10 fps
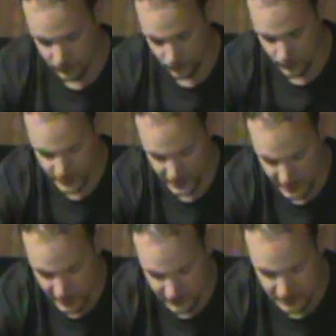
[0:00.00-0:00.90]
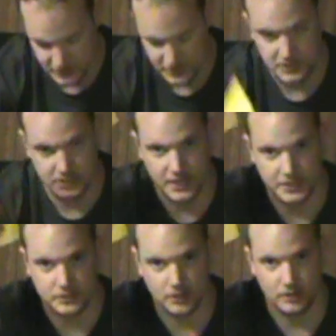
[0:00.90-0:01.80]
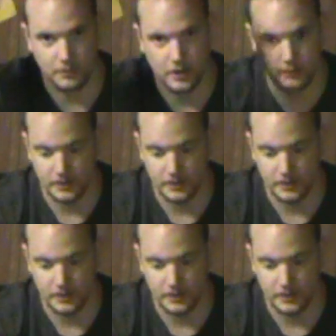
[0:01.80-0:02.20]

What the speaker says: 3, and then Teen Titans on the bottom.